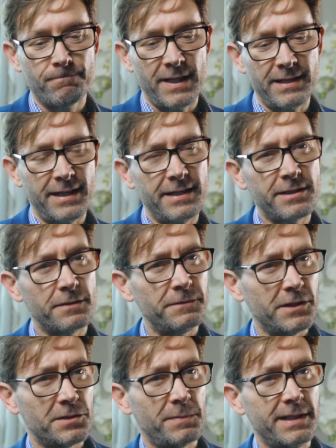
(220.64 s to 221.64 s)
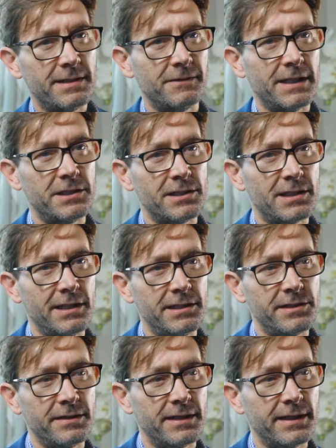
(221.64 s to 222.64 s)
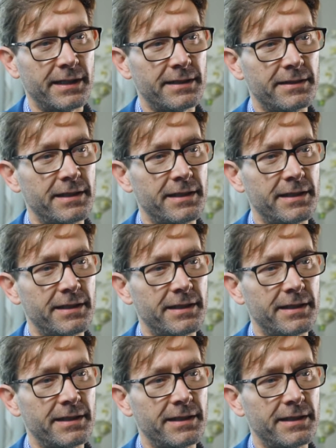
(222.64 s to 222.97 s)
It's the first piece of legislation that I can